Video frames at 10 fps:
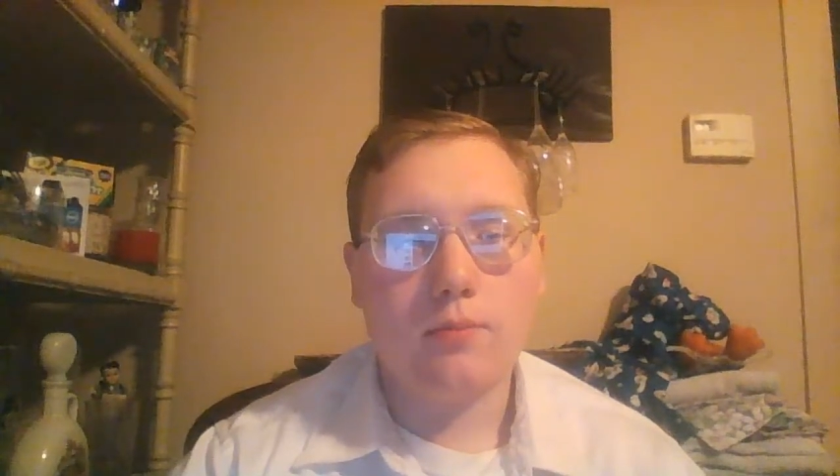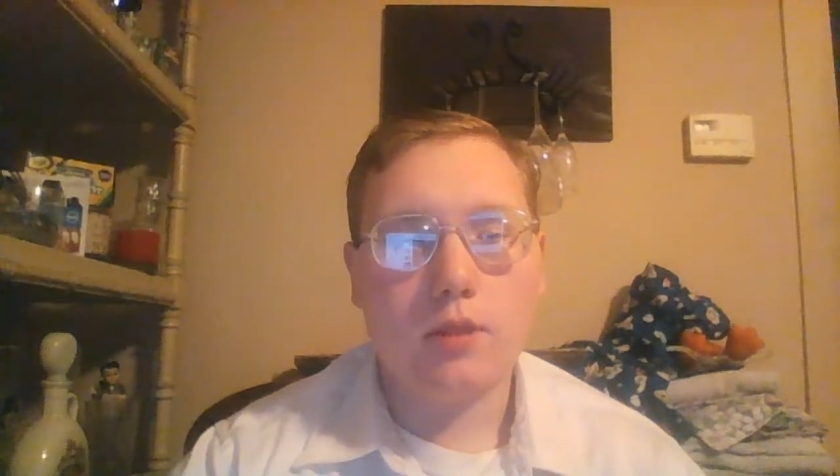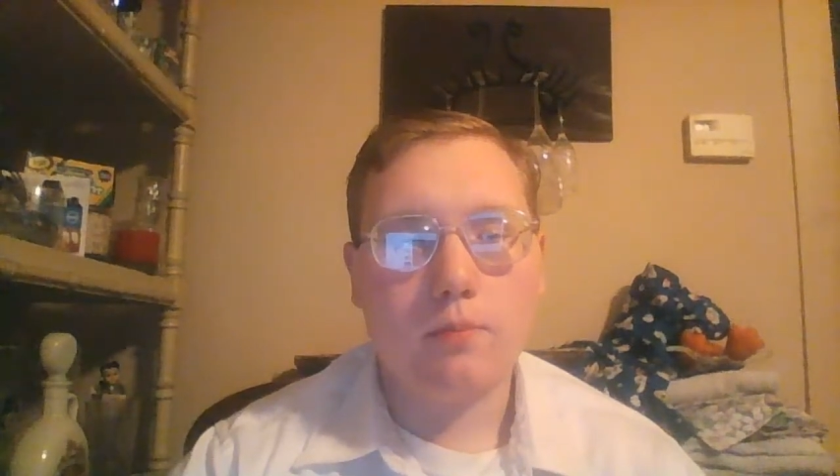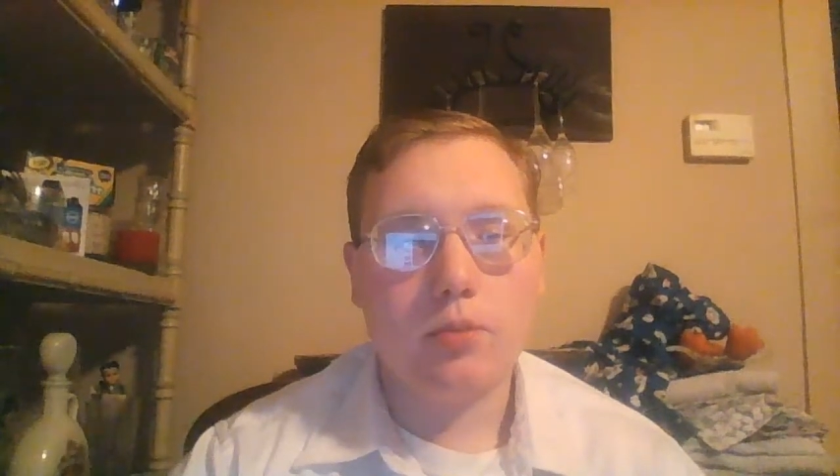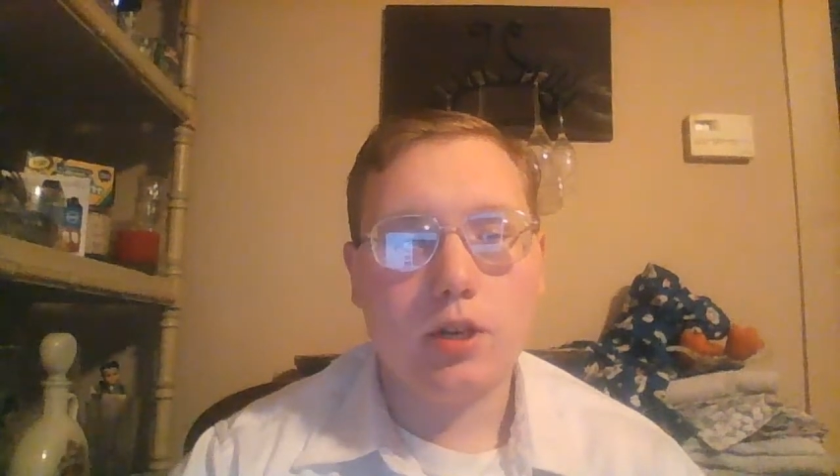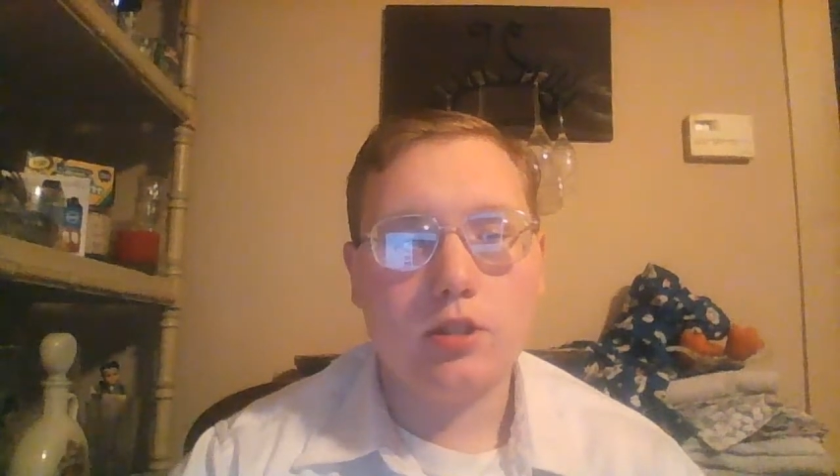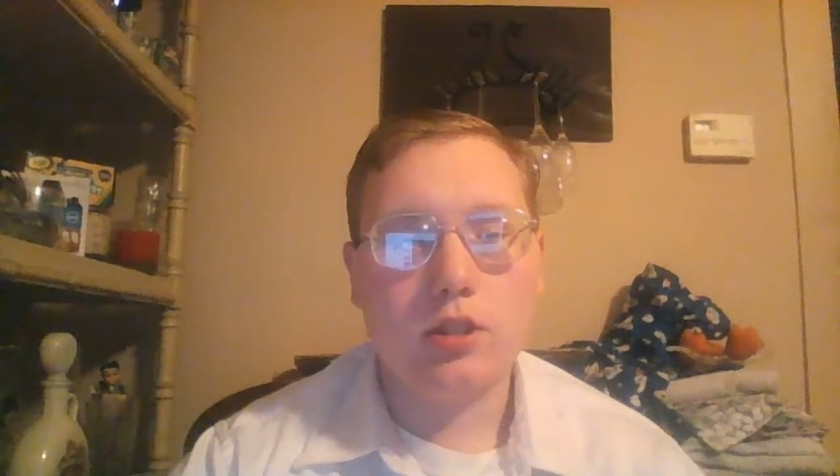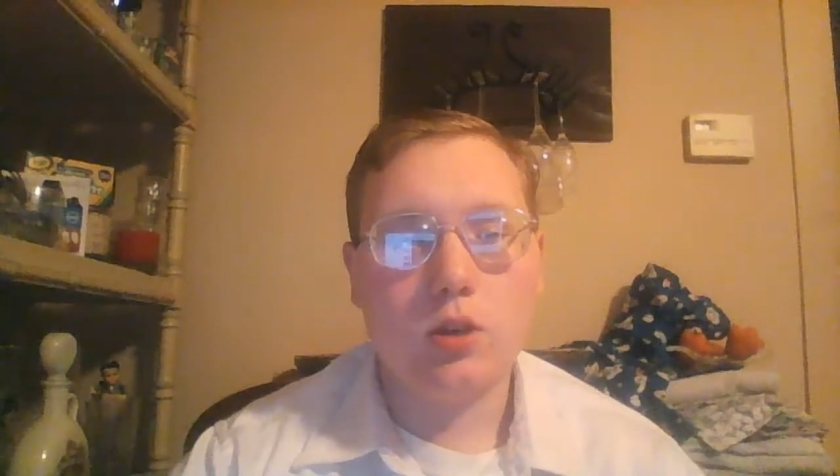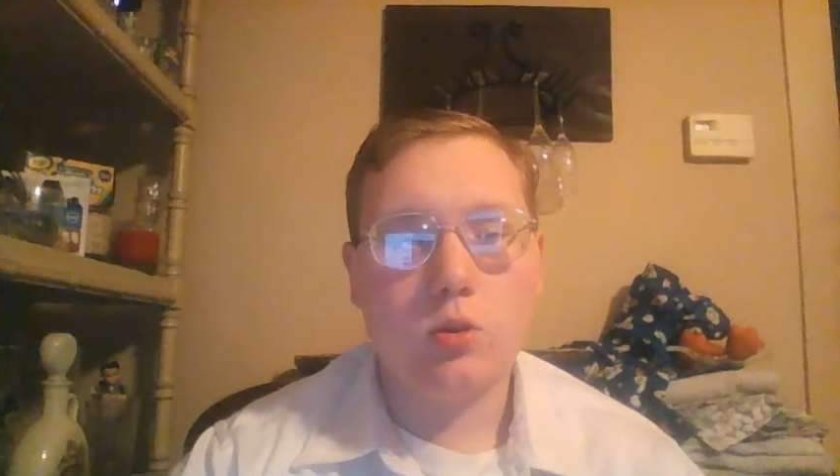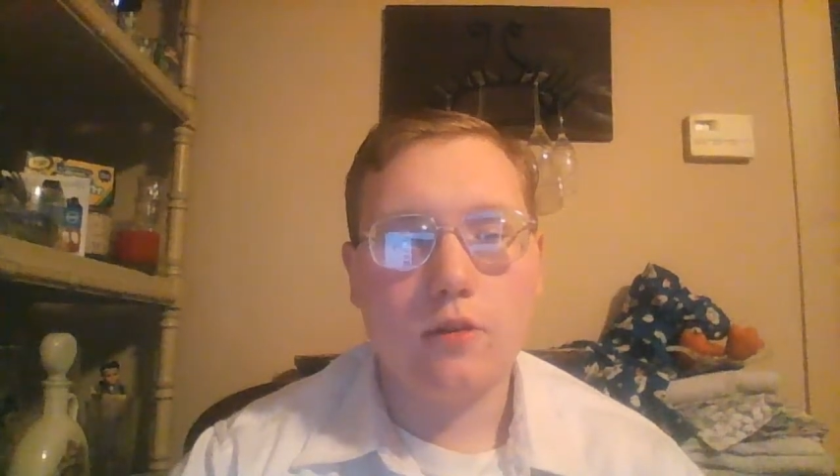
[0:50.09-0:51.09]
and then pretty
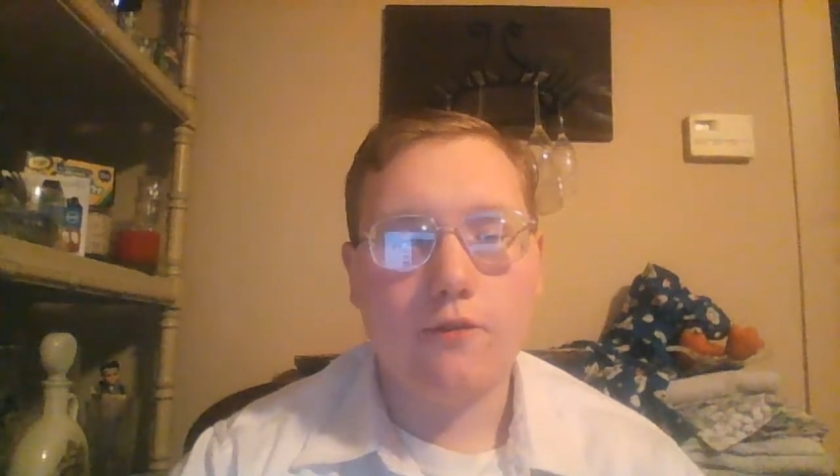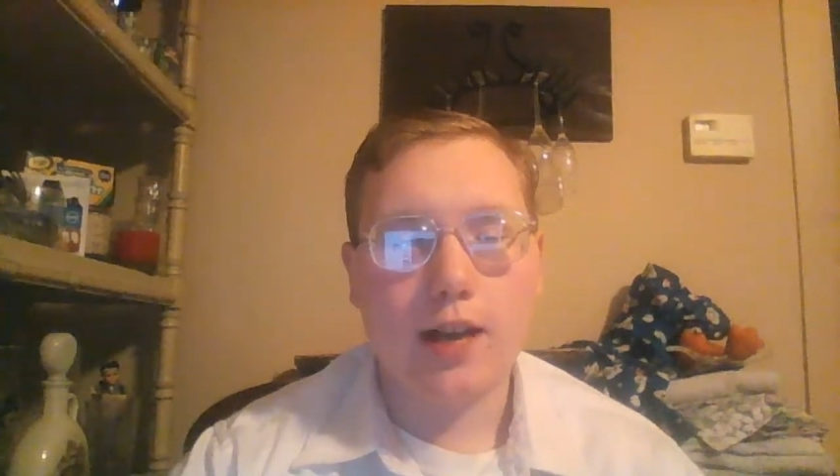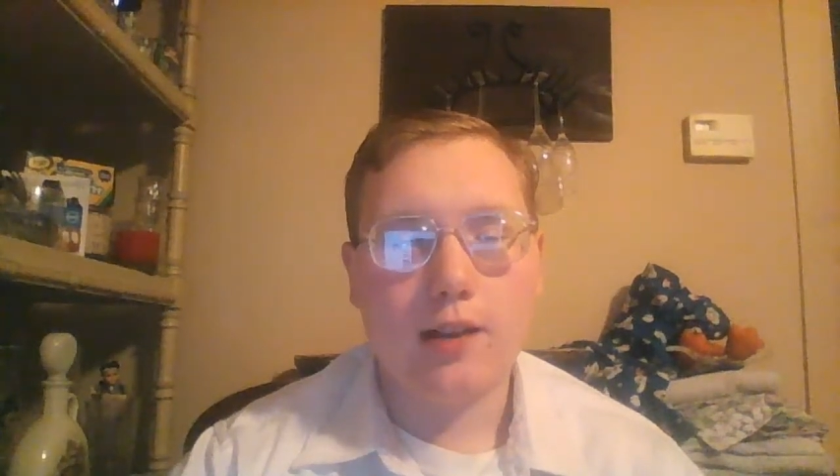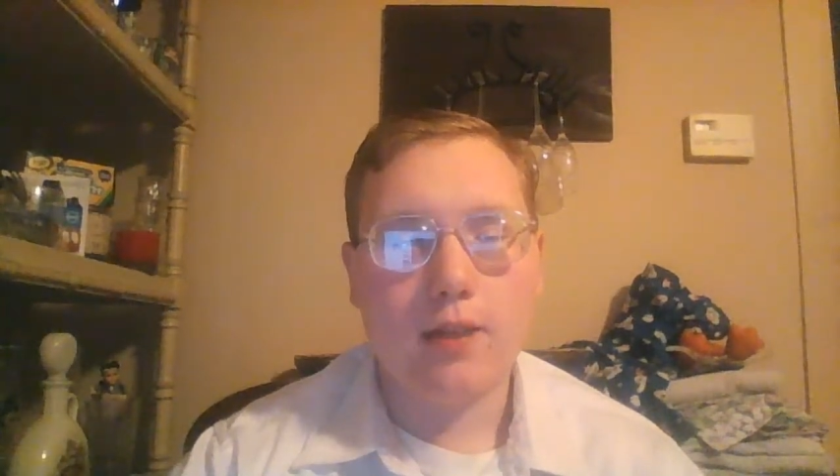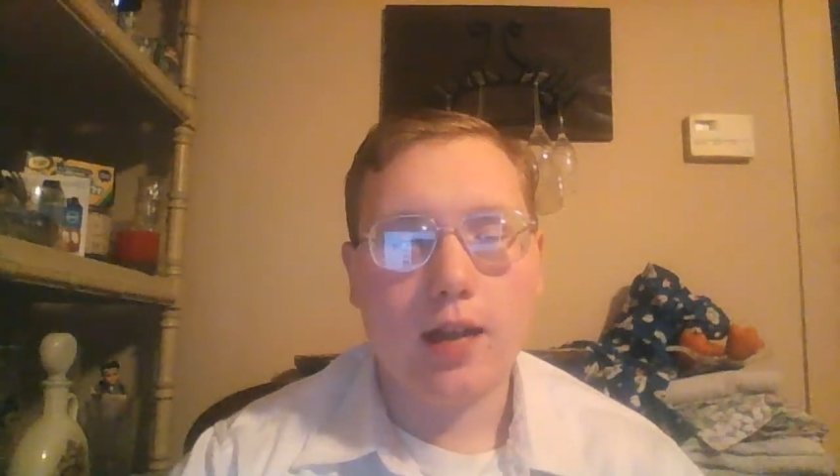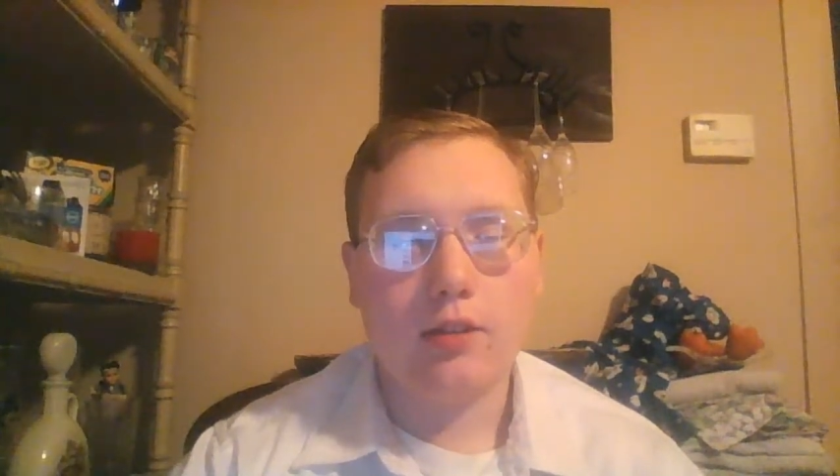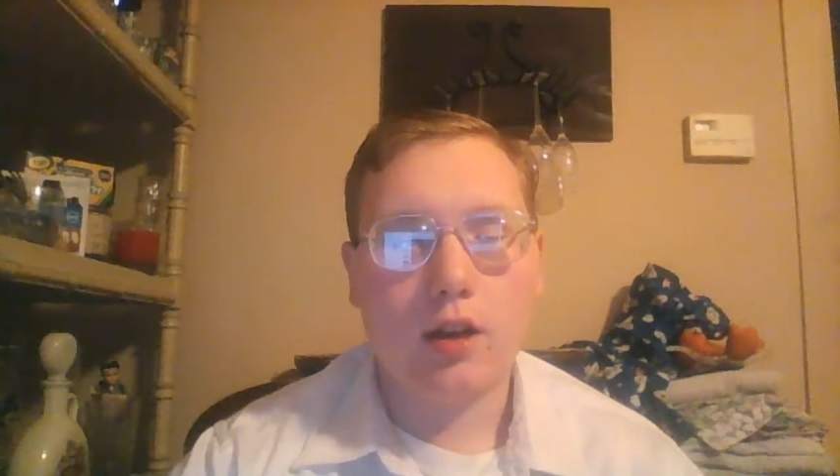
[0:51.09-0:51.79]
soon you'd find him at